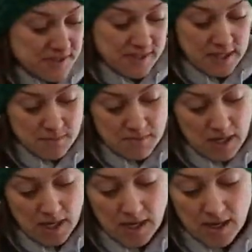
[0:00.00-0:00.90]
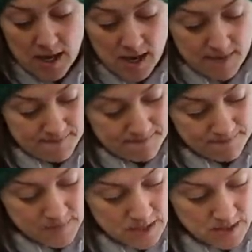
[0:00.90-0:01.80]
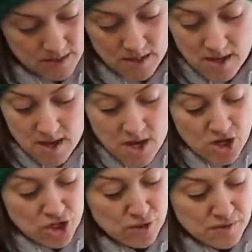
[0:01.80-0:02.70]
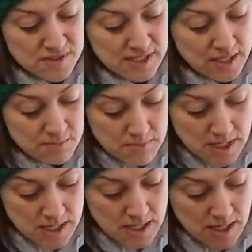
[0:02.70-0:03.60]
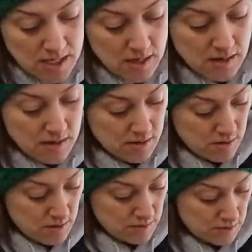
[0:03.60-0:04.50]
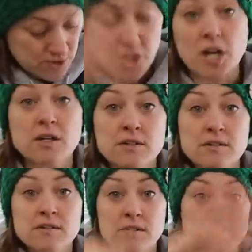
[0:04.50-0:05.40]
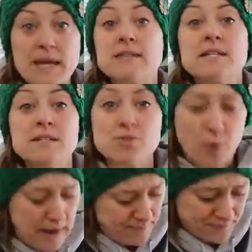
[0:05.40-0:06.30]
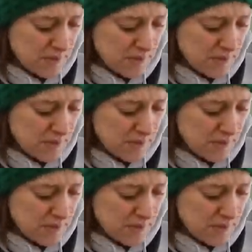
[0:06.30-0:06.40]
seen me, um, you've seen me start some pansies, right?